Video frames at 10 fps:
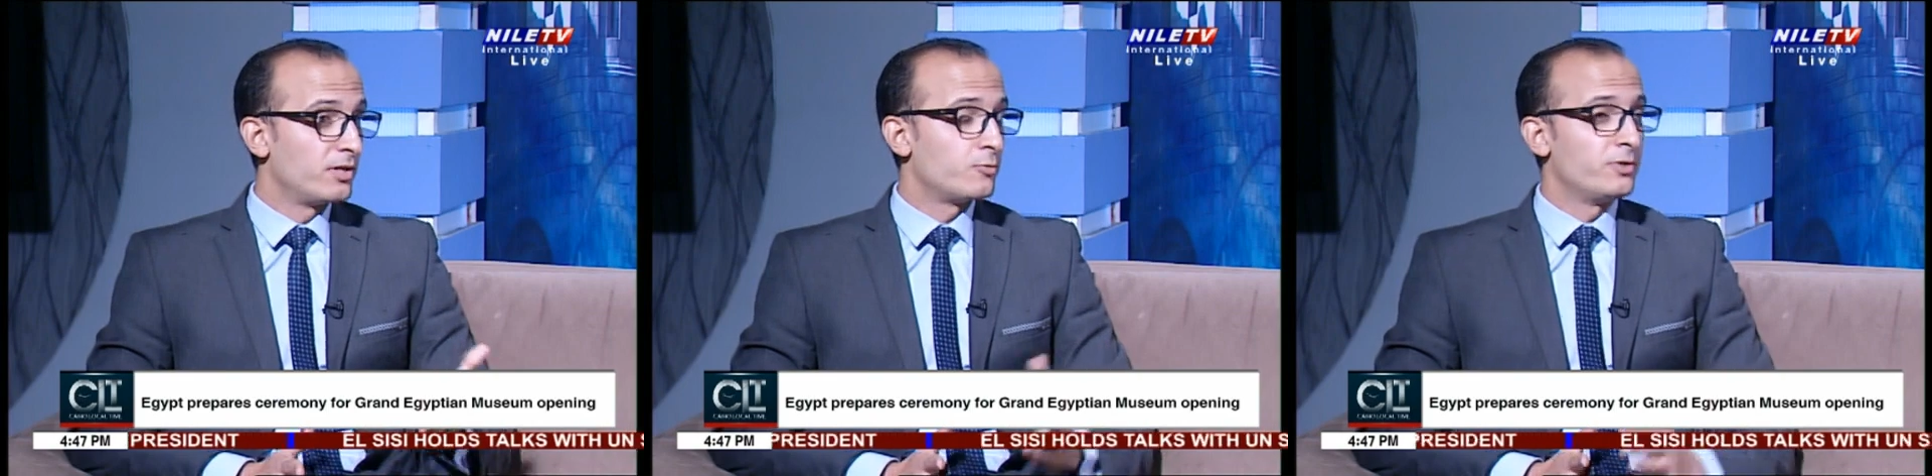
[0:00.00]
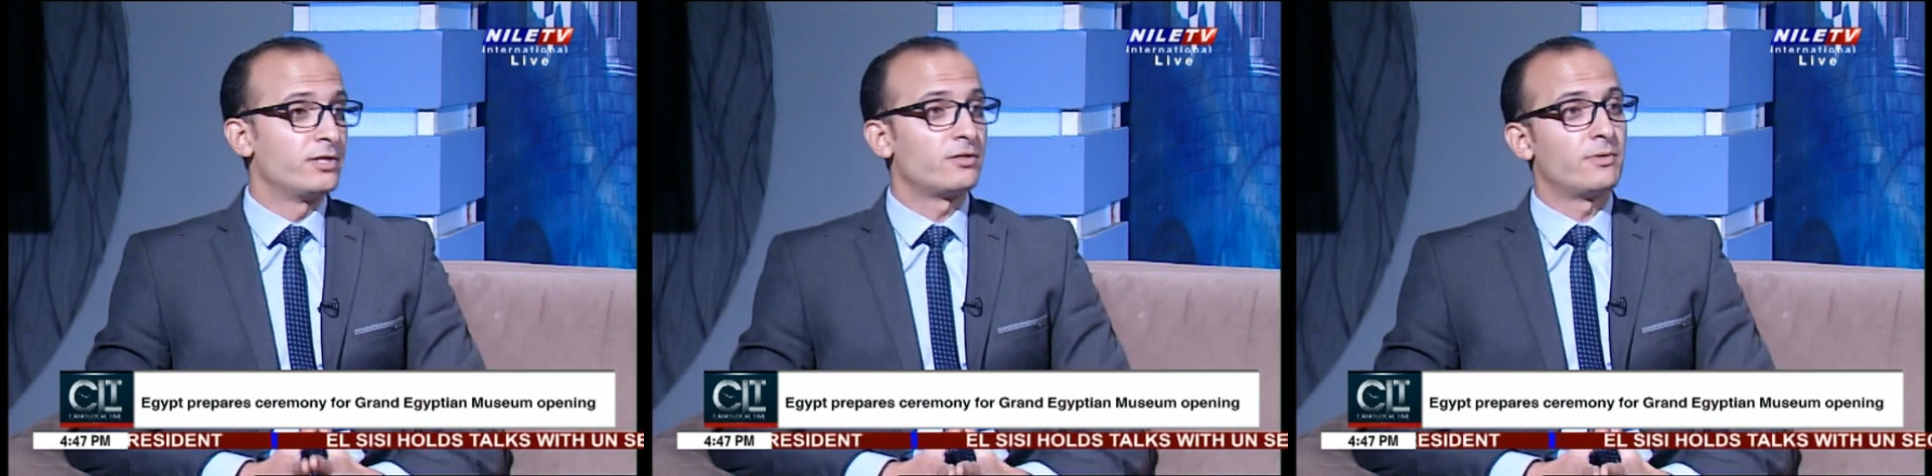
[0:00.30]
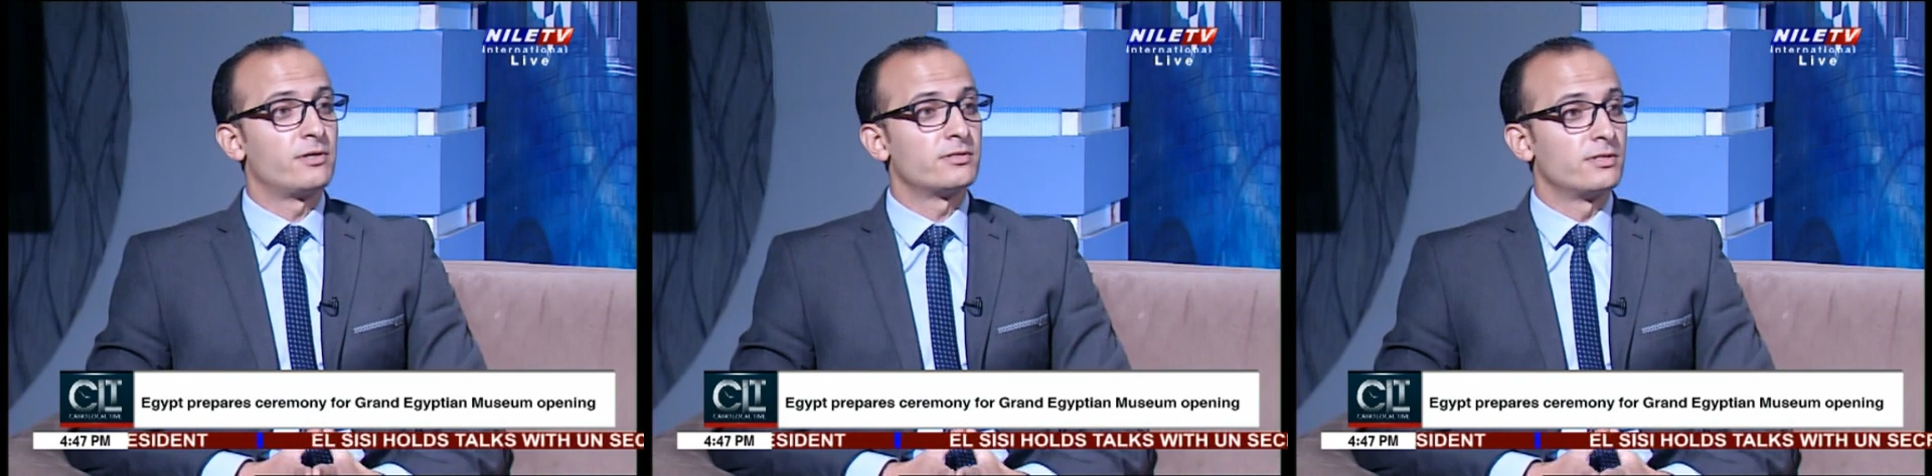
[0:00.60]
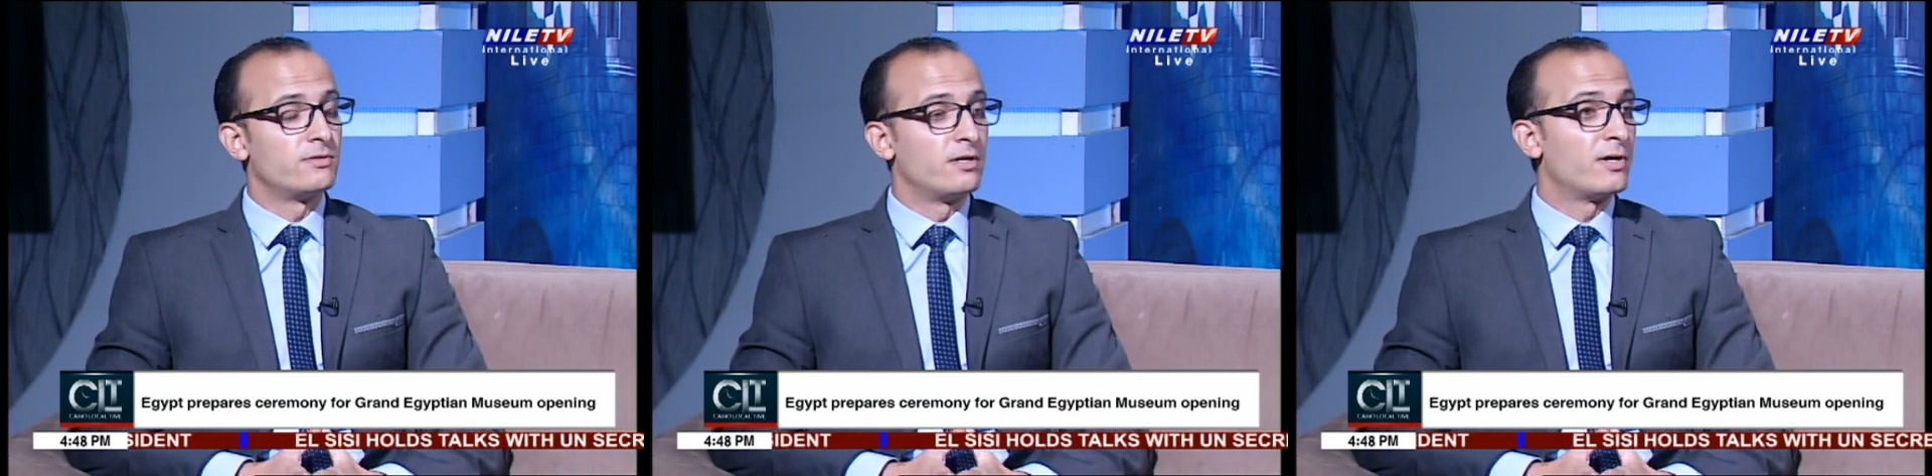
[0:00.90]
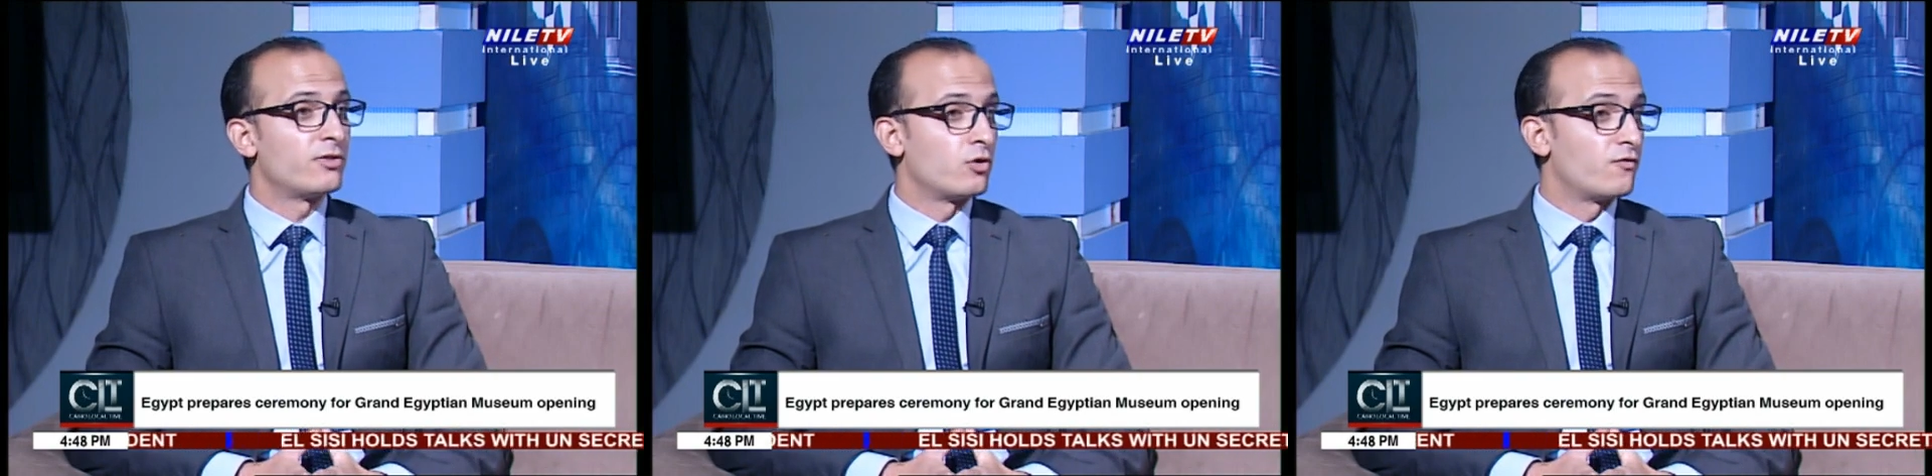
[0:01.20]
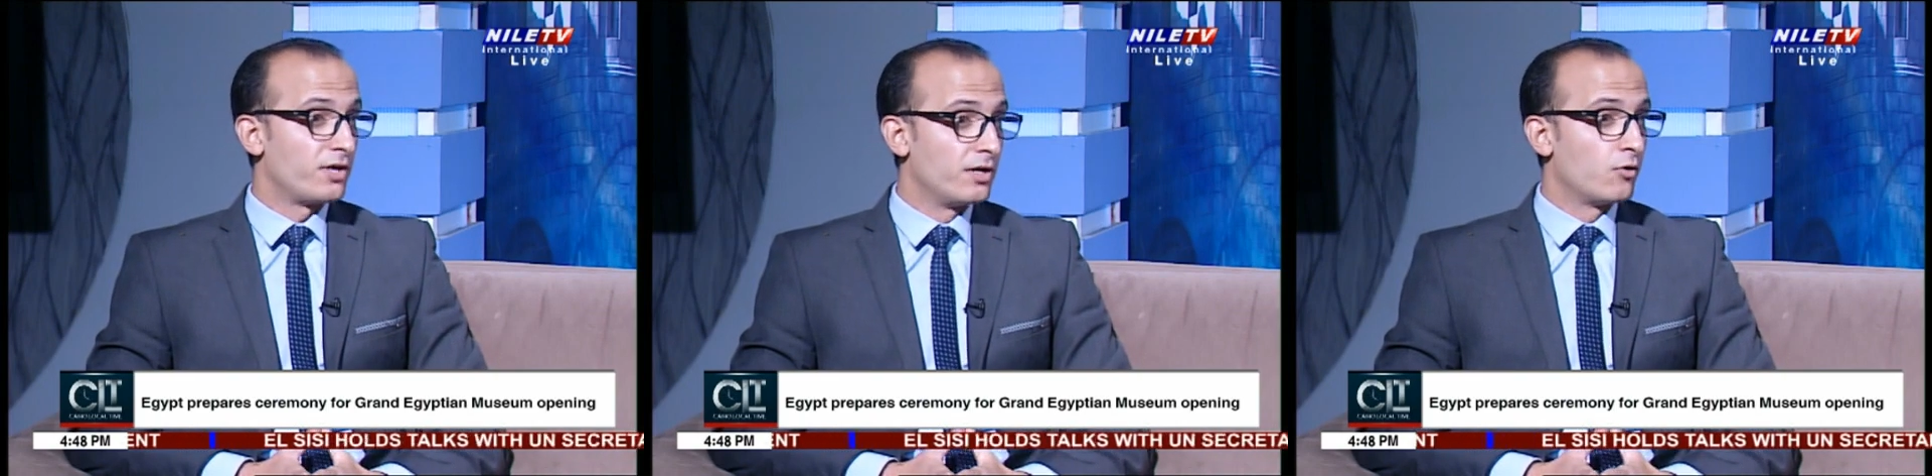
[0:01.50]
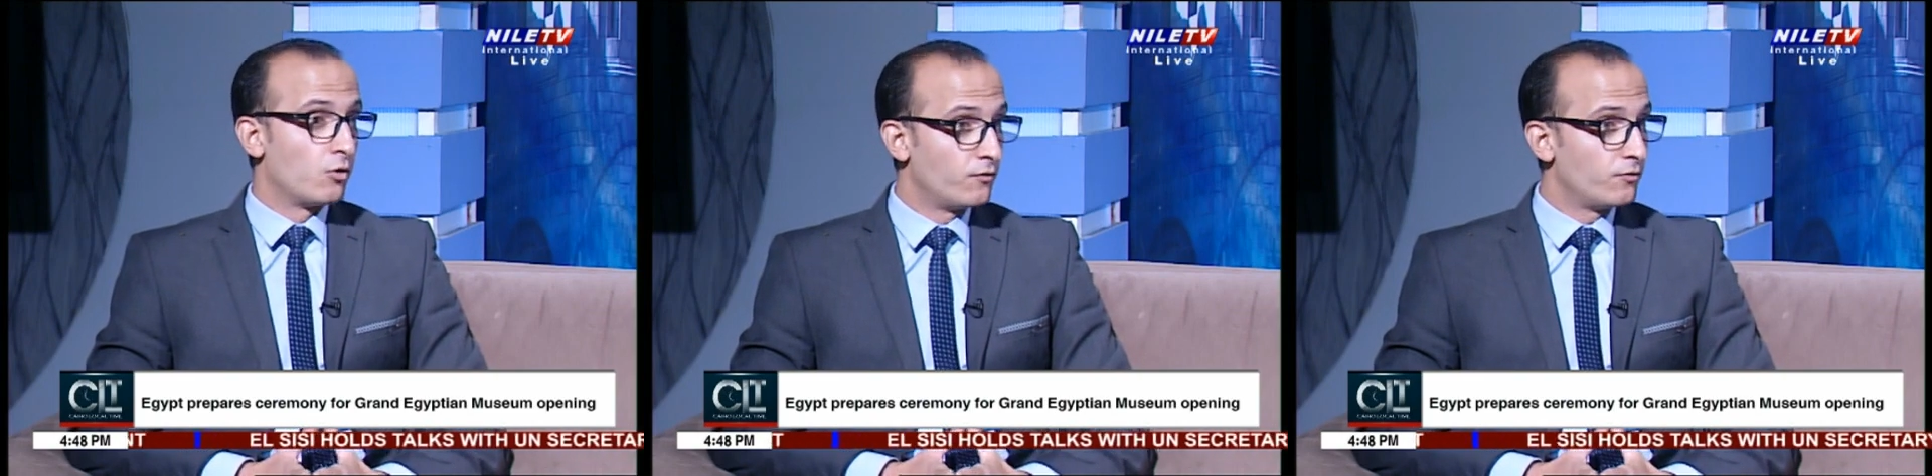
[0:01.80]
way, Queen Hetep is the mother of
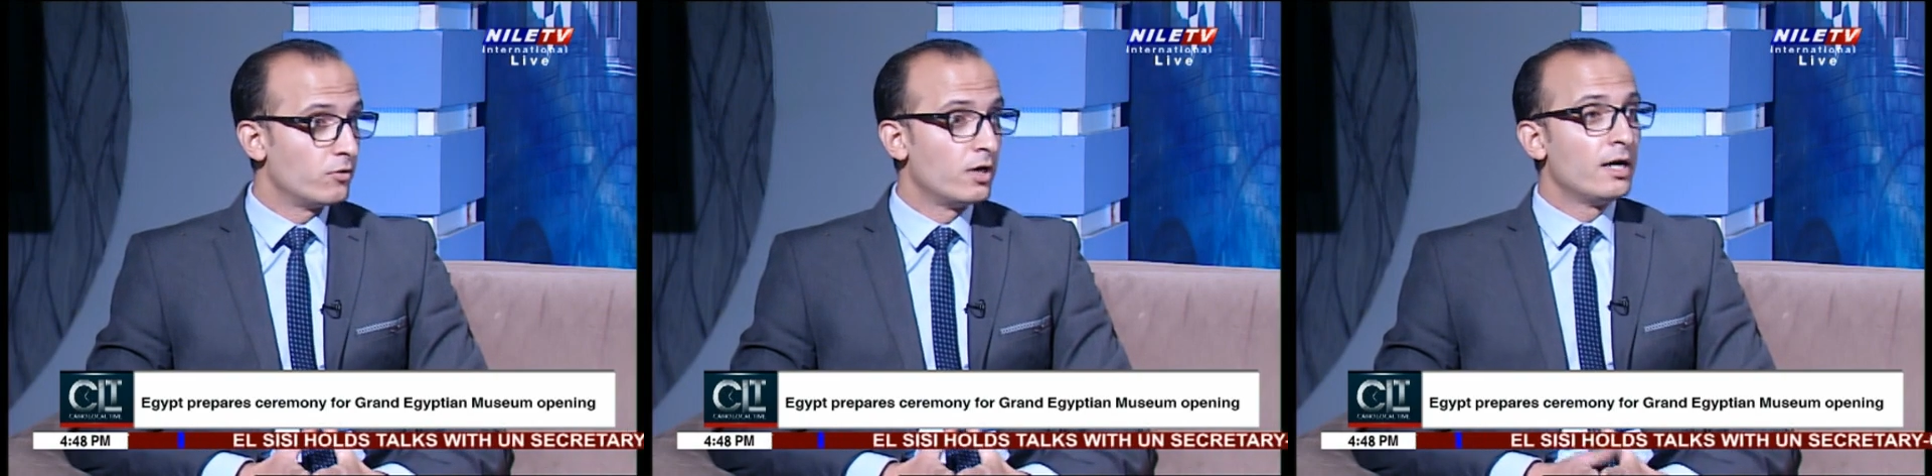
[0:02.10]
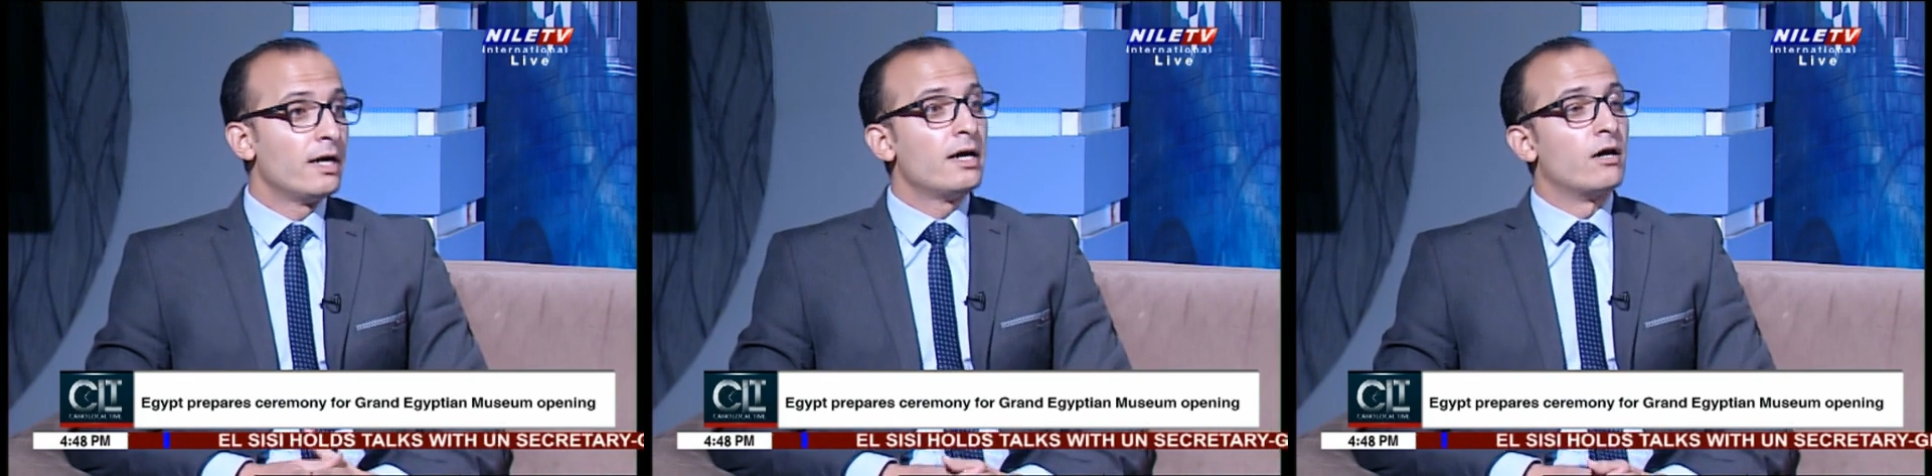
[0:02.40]
King Khufu. Mm-hmm.